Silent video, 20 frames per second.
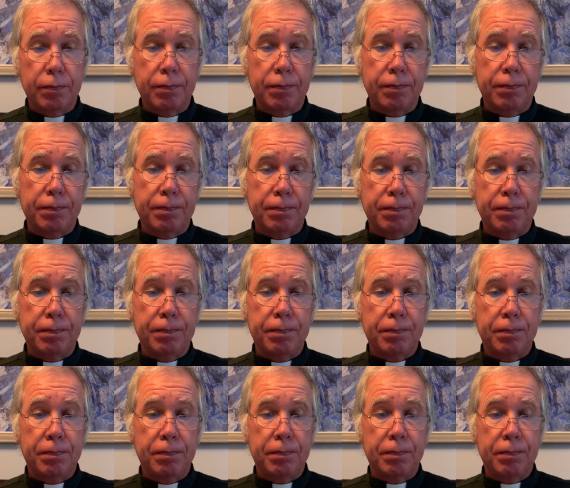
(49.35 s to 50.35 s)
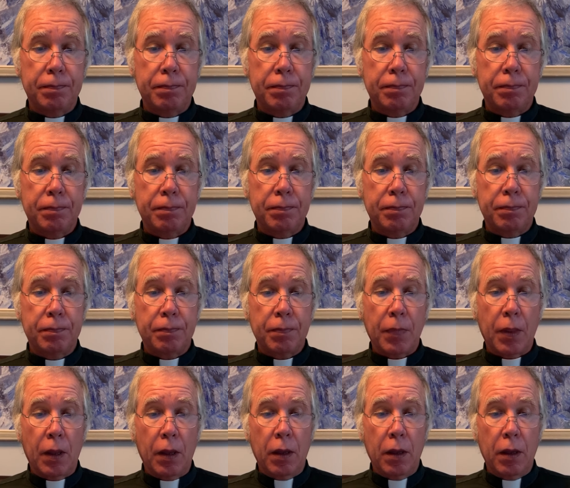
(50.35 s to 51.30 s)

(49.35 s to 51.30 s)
Nobody speaks.